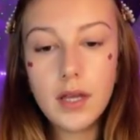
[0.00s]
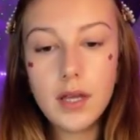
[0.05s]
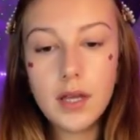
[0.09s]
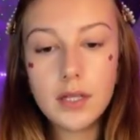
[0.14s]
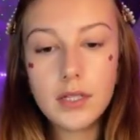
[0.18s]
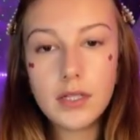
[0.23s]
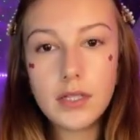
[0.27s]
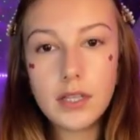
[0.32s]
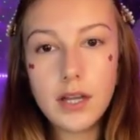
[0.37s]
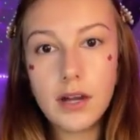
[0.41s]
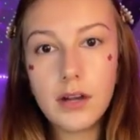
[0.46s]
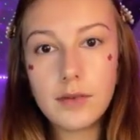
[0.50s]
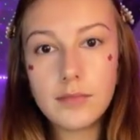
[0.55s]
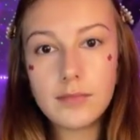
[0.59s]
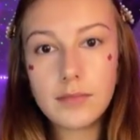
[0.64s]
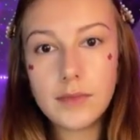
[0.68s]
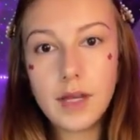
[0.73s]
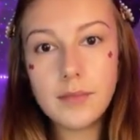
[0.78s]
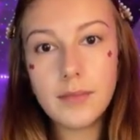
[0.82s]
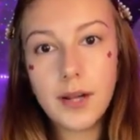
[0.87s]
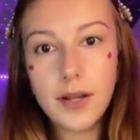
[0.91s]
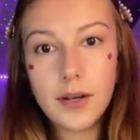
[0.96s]
So,
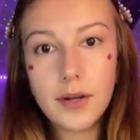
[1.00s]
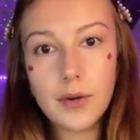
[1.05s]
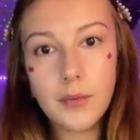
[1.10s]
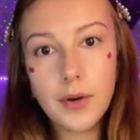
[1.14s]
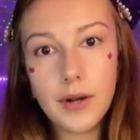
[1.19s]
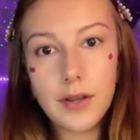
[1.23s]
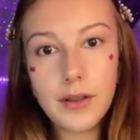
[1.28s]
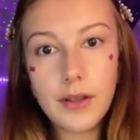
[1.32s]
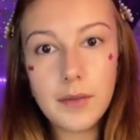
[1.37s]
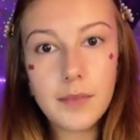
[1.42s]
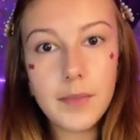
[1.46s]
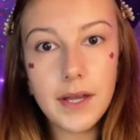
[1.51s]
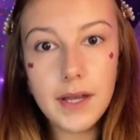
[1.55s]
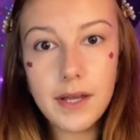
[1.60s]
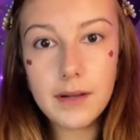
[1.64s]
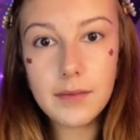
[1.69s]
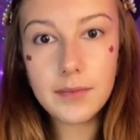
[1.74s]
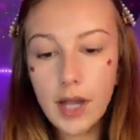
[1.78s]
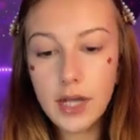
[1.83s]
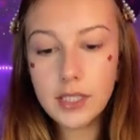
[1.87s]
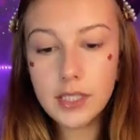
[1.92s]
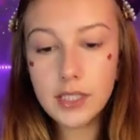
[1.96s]
I'm not gonna wear a lot of
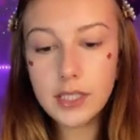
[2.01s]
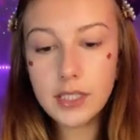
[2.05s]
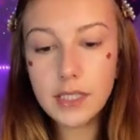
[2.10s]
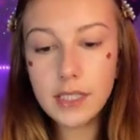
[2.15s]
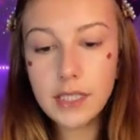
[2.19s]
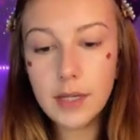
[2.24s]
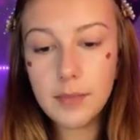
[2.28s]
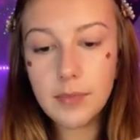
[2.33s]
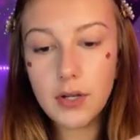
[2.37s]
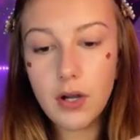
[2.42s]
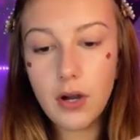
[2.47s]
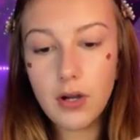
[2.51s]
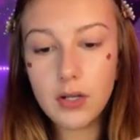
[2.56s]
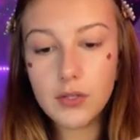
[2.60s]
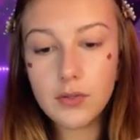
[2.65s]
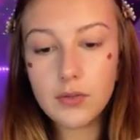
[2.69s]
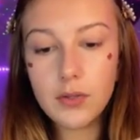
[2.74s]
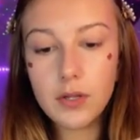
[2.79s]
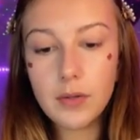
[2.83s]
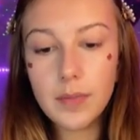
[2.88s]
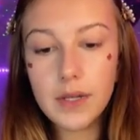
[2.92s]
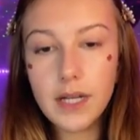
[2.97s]
makeup. I just skip
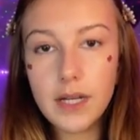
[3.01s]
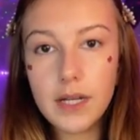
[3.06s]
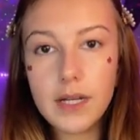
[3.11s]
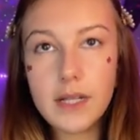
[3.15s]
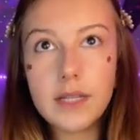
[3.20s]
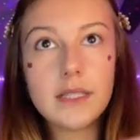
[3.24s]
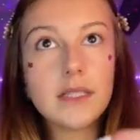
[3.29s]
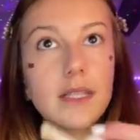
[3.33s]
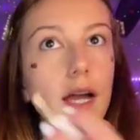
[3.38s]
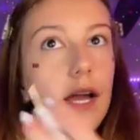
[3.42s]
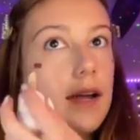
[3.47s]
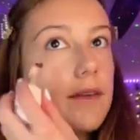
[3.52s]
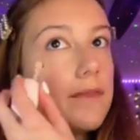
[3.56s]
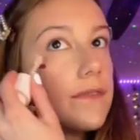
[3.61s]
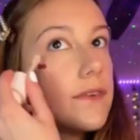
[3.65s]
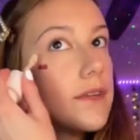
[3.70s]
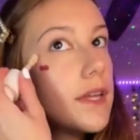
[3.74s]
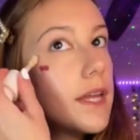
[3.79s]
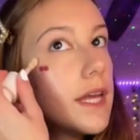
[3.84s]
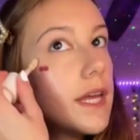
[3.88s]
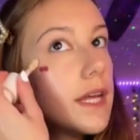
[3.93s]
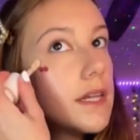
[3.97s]
contour because I
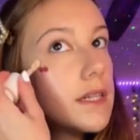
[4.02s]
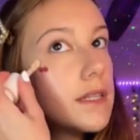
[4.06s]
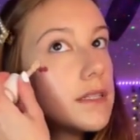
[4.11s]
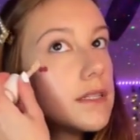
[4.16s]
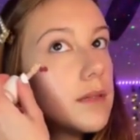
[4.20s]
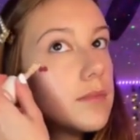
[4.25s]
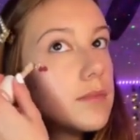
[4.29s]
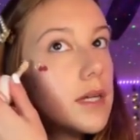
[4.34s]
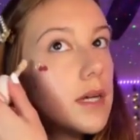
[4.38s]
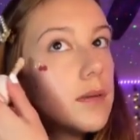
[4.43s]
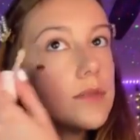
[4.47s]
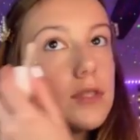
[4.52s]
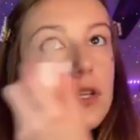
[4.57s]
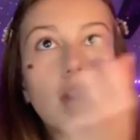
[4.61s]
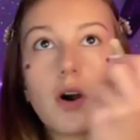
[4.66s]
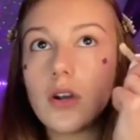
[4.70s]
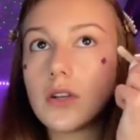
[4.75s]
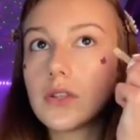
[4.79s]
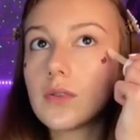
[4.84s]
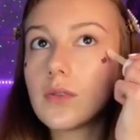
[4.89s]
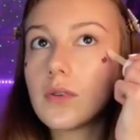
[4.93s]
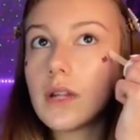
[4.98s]
feel like sometimes
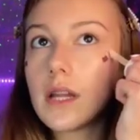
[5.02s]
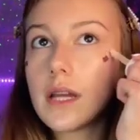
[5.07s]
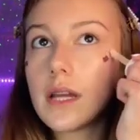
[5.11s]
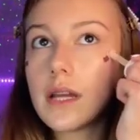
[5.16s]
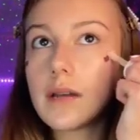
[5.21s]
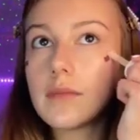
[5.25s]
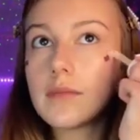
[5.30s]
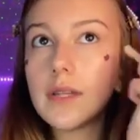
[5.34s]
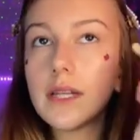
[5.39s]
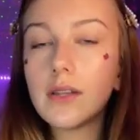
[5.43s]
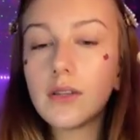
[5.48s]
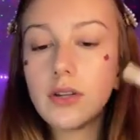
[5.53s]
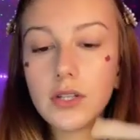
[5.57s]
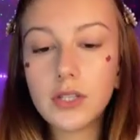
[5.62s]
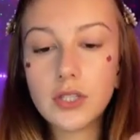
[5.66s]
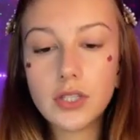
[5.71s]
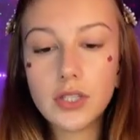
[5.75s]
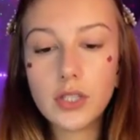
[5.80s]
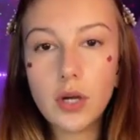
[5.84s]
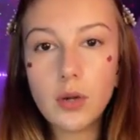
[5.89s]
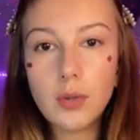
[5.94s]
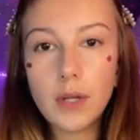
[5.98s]
contour, like, it looks
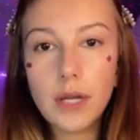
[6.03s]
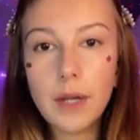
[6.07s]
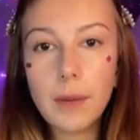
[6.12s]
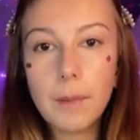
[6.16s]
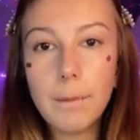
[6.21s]
so, like,